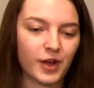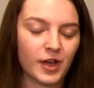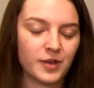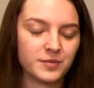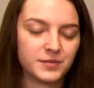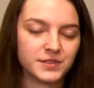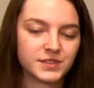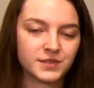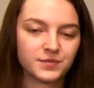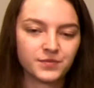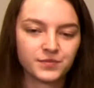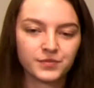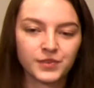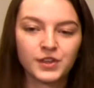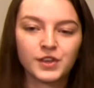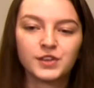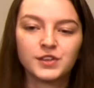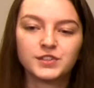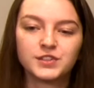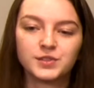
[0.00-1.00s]
problems.
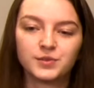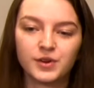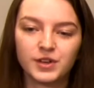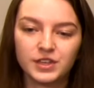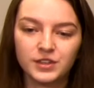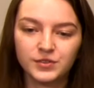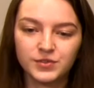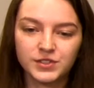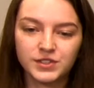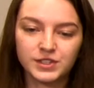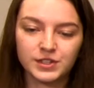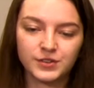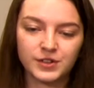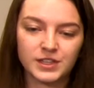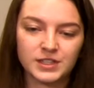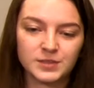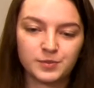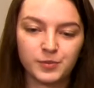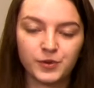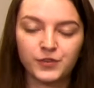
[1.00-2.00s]
So what you would do
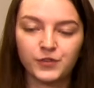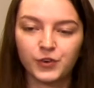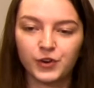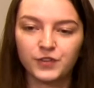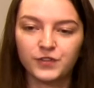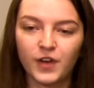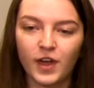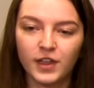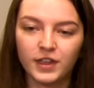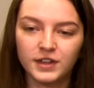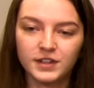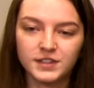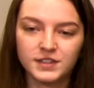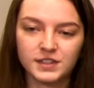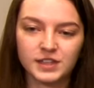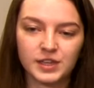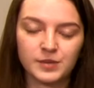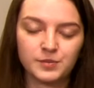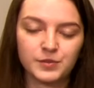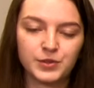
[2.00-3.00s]
is, before falling
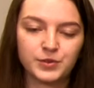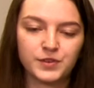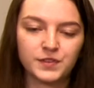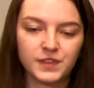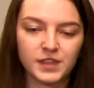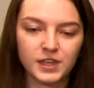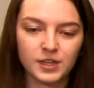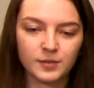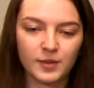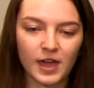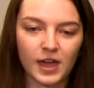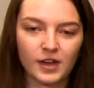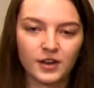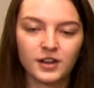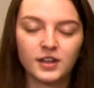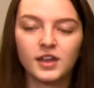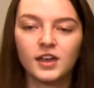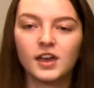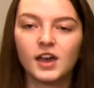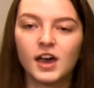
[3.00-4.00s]
asleep, you would think
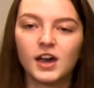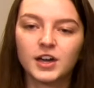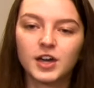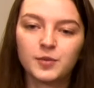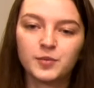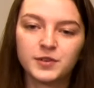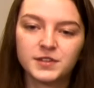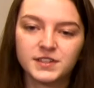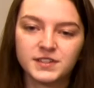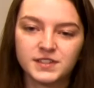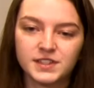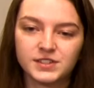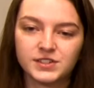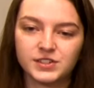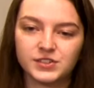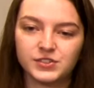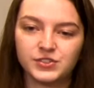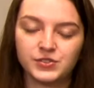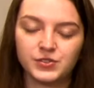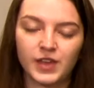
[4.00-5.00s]
about a couple
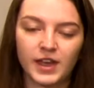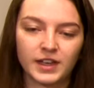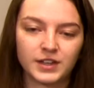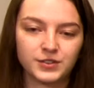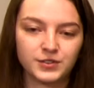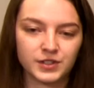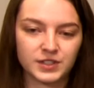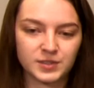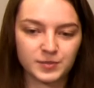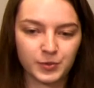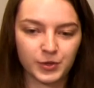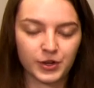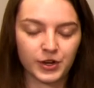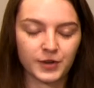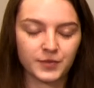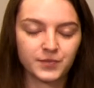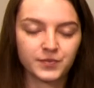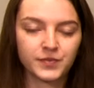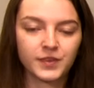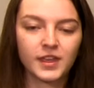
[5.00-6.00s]
decisions you'd like to
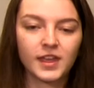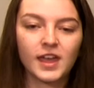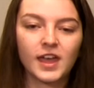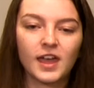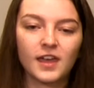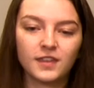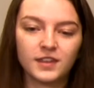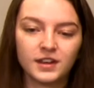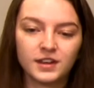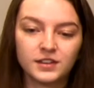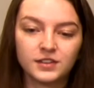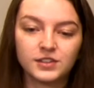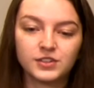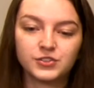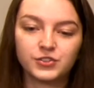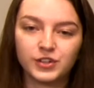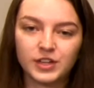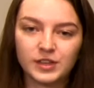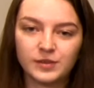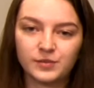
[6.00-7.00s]
explore. And then in the
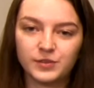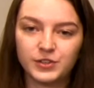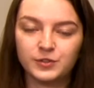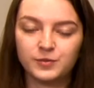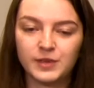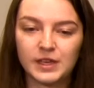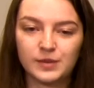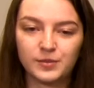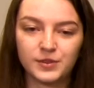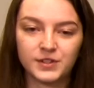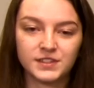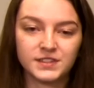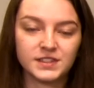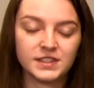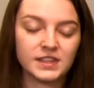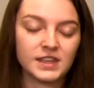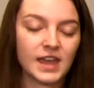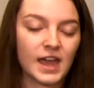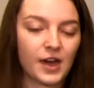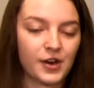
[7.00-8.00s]
dream, you'd be able to
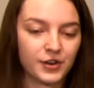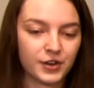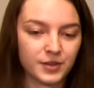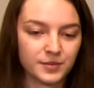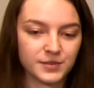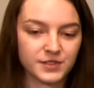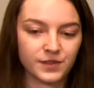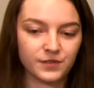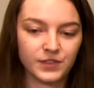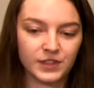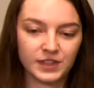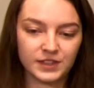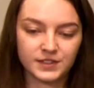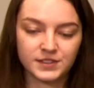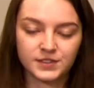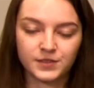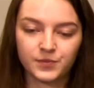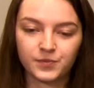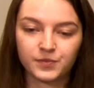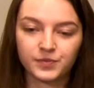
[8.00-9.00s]
see the outcomes of
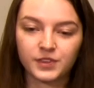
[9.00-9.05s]
these.